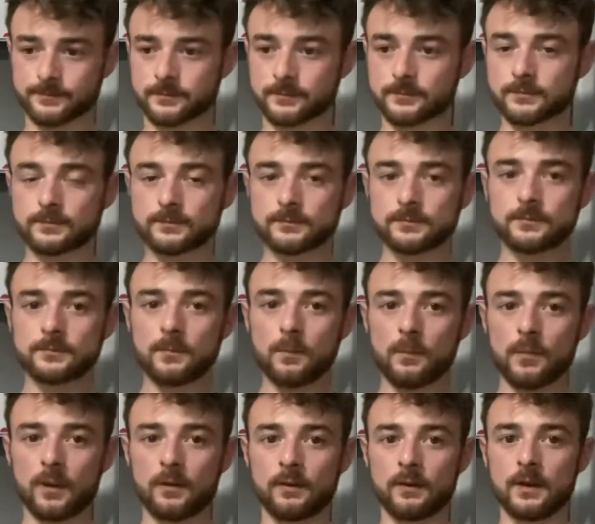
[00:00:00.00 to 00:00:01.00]
the
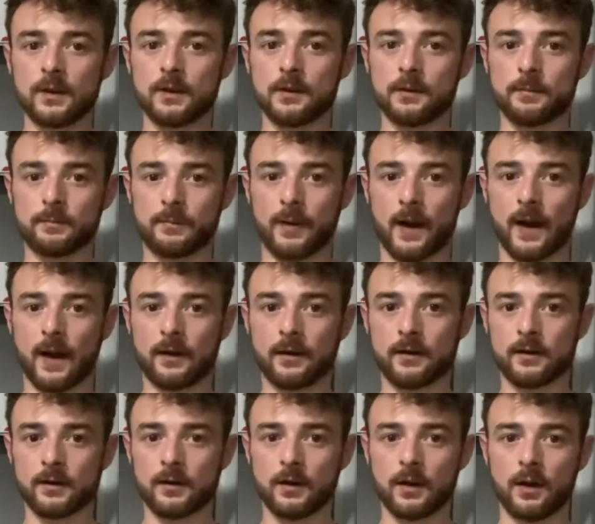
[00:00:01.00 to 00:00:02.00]
buyer
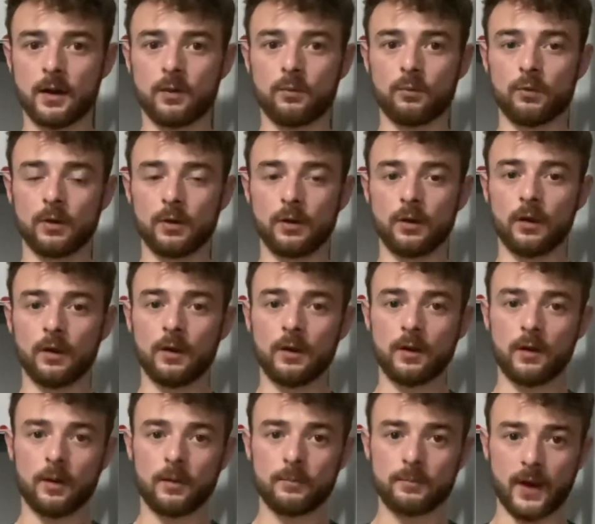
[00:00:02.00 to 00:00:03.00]
will pay the
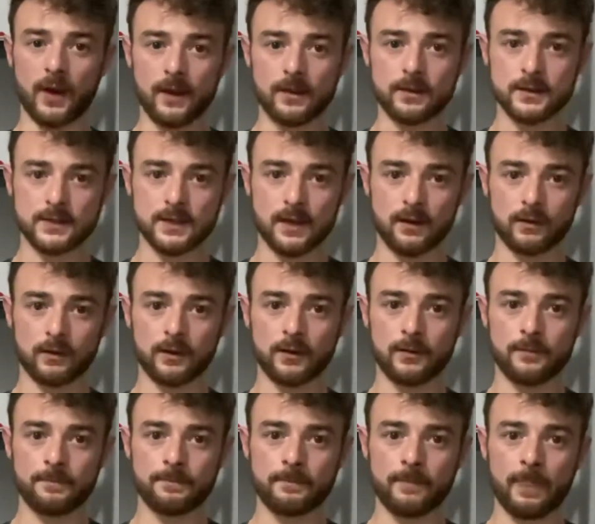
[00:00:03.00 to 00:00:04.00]
seller
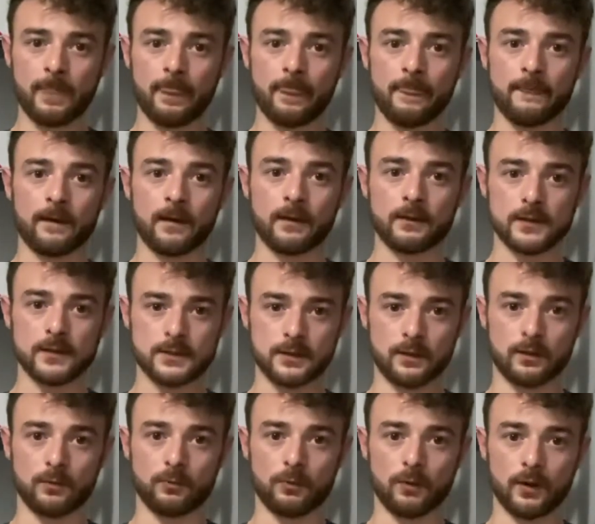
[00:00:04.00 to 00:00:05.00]
and the seller will get
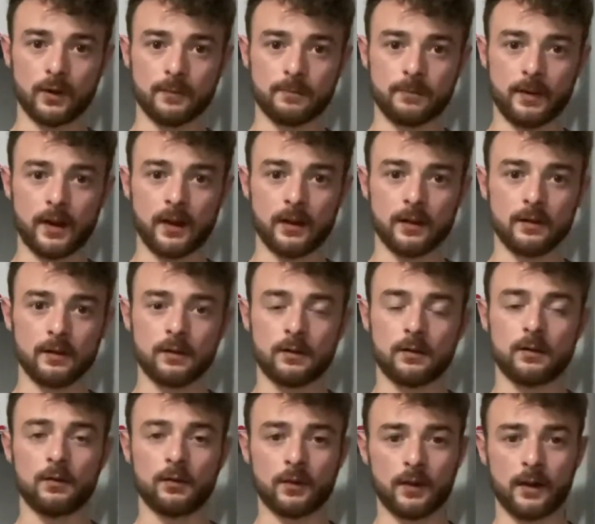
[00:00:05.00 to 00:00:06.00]
paid, okay?
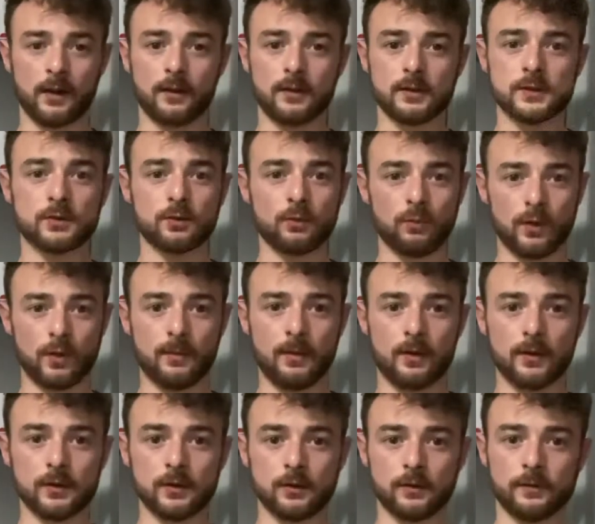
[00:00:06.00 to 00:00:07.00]
So what about your
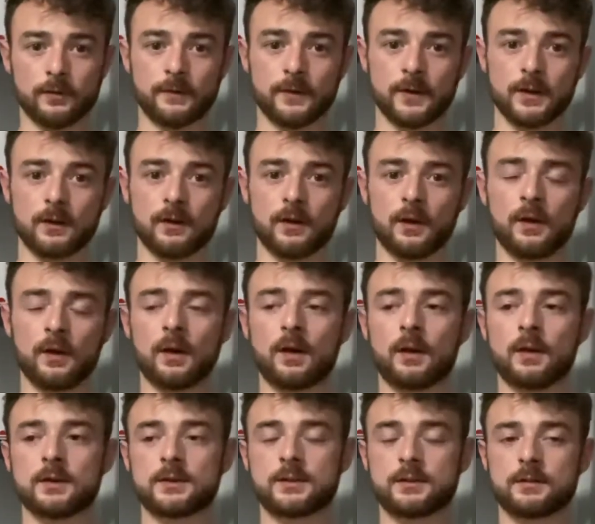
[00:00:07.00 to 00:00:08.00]
fee?
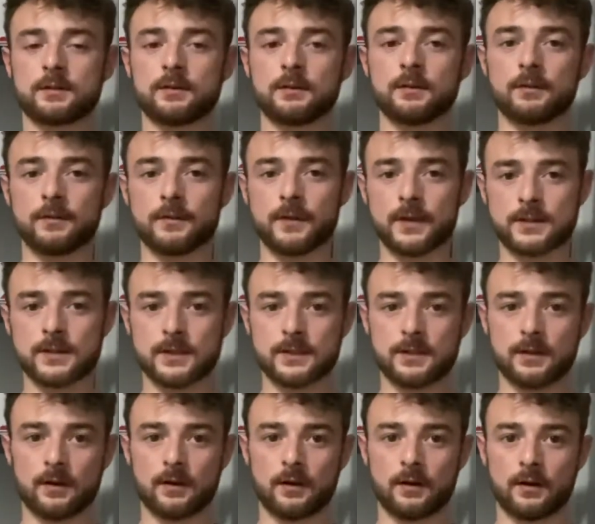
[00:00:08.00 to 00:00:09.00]
This has
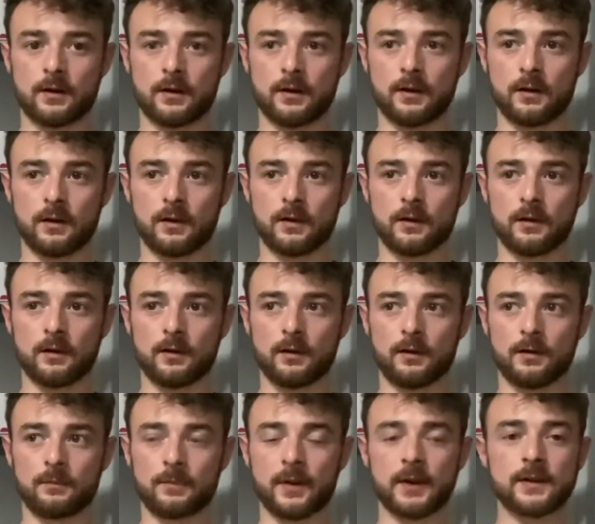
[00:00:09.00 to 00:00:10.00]
been
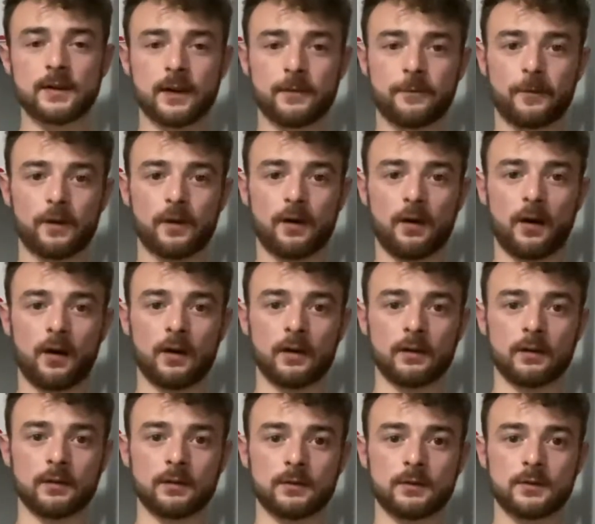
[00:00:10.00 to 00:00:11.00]
different on 2
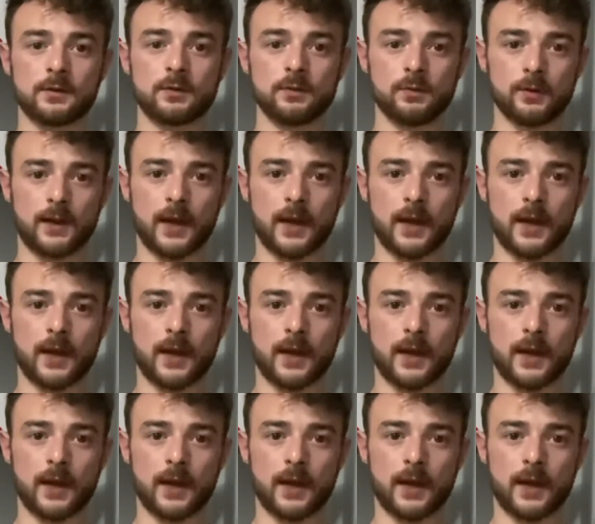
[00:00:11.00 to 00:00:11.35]
occasions